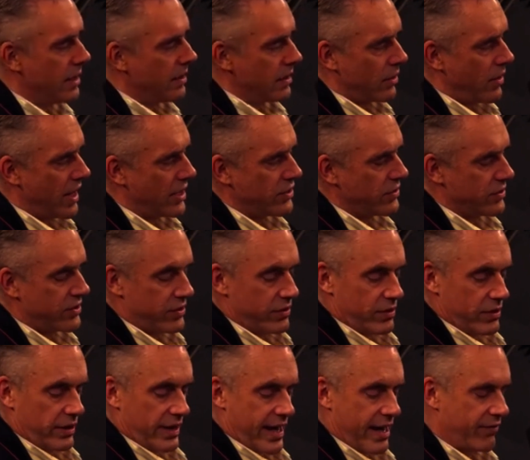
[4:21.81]
Graduate
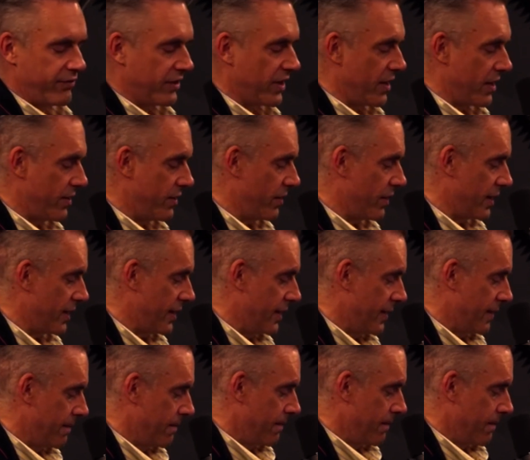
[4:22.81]
student left, and I thought,
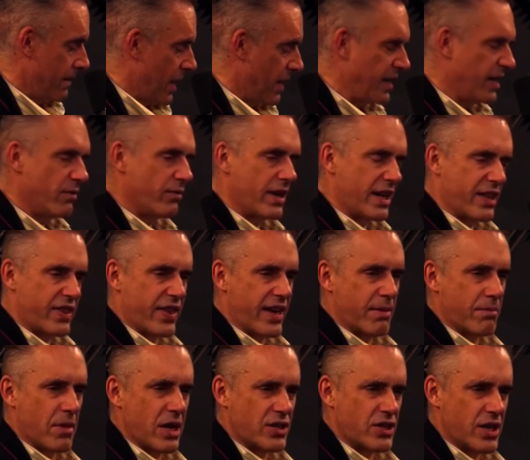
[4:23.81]
I didn't really
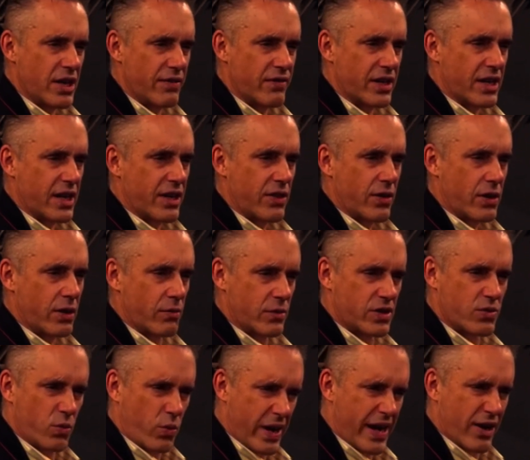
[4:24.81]
think much of it. I thought it
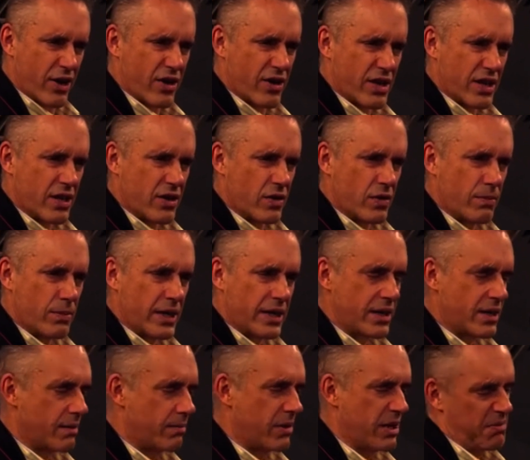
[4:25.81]
was weird, but
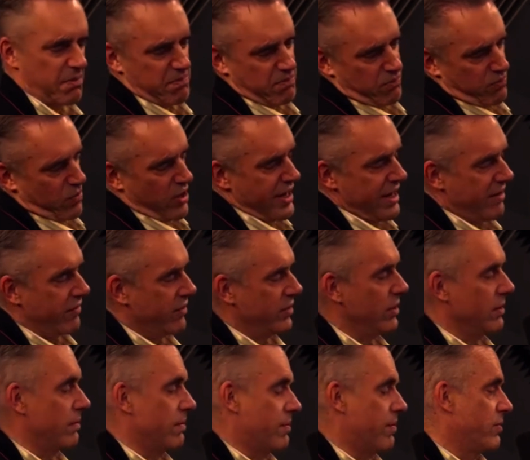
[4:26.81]

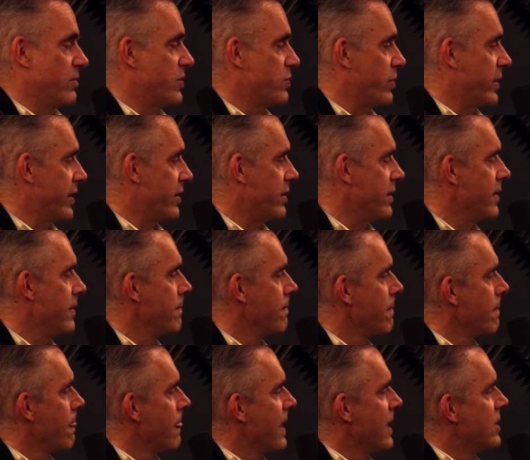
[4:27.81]
whatever, it was weird.
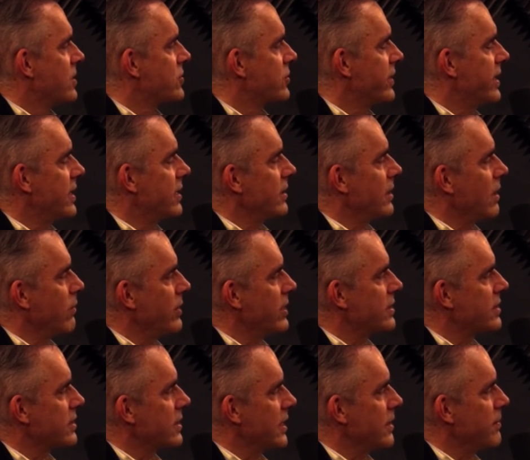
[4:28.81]
So then I went
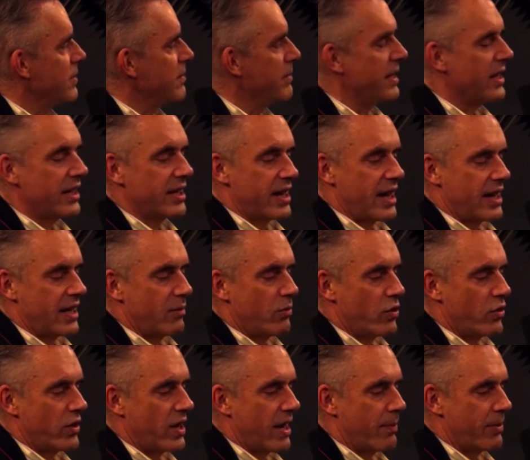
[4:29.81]
to sleep. In the middle of the night, I
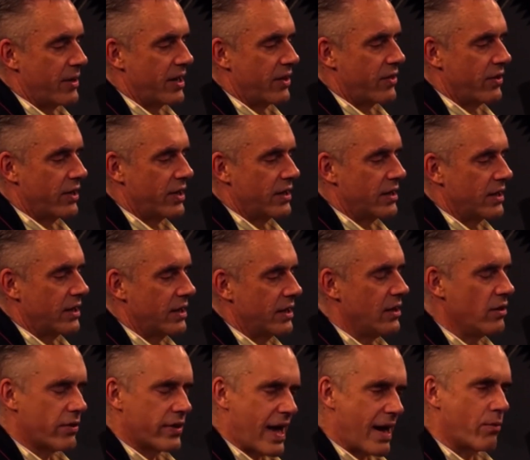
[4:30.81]
woke up, and I thought,
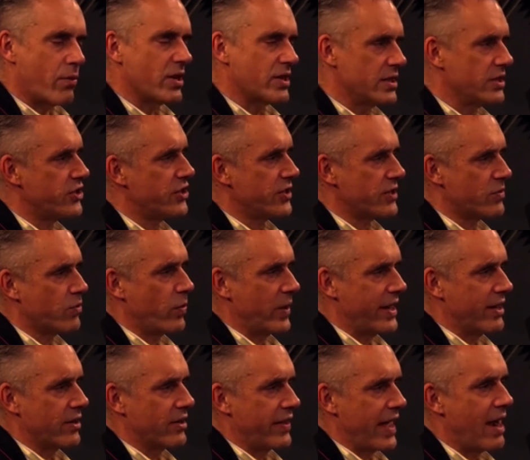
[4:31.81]
that wasn't just
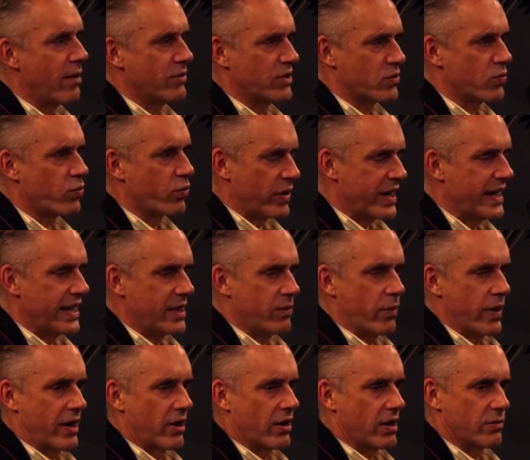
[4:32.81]
weird. That was really
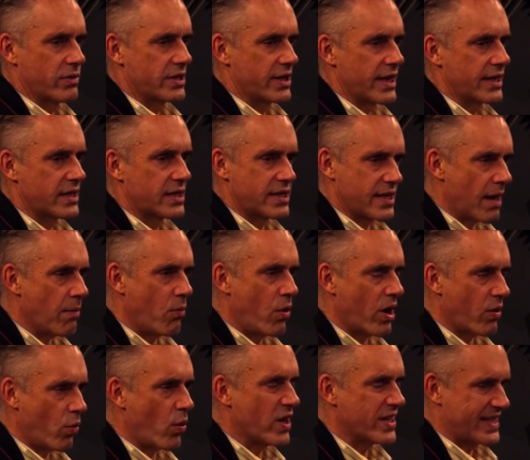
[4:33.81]
weird. It was like
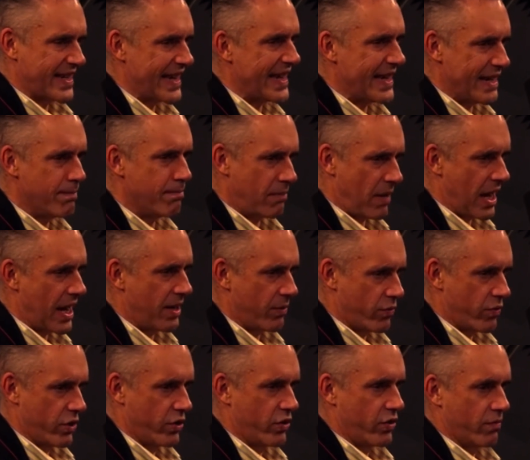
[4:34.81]
someone was in my
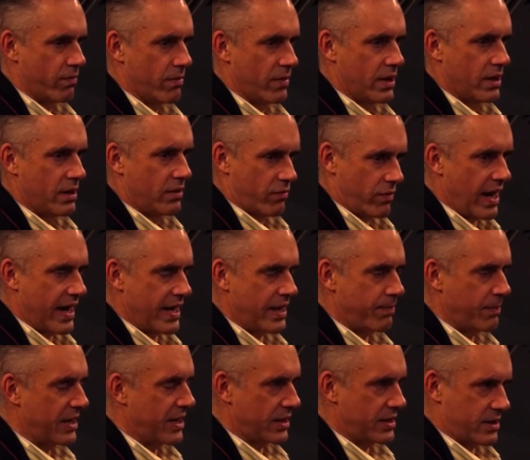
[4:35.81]
room, right?
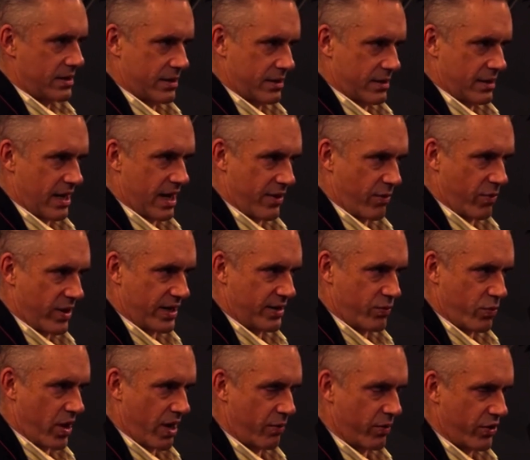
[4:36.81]
Because otherwise,
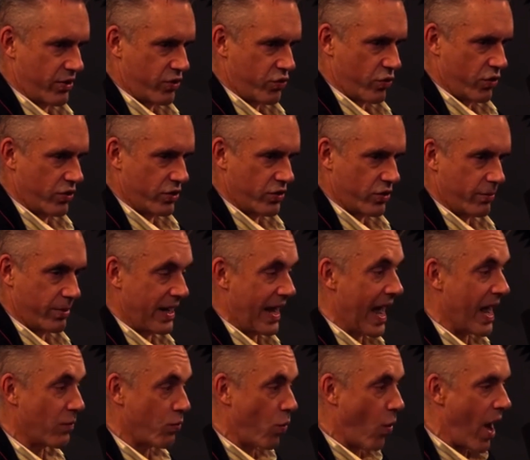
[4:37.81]
why were the drawers open?
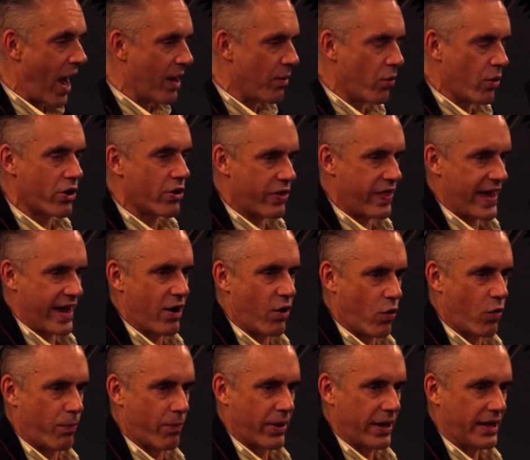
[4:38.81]
And why were they
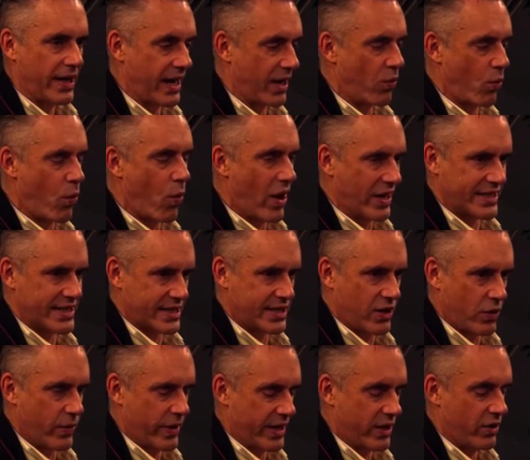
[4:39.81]
open? Like, what's
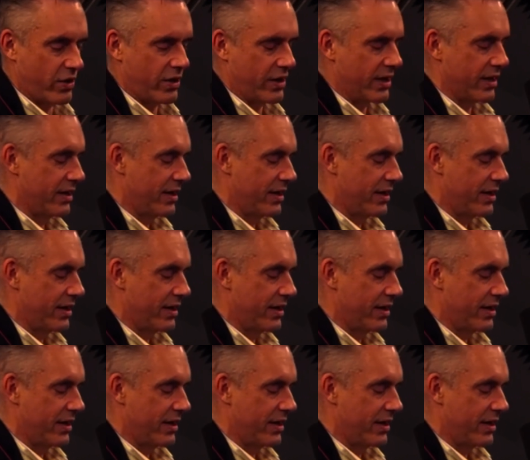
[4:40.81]
going on?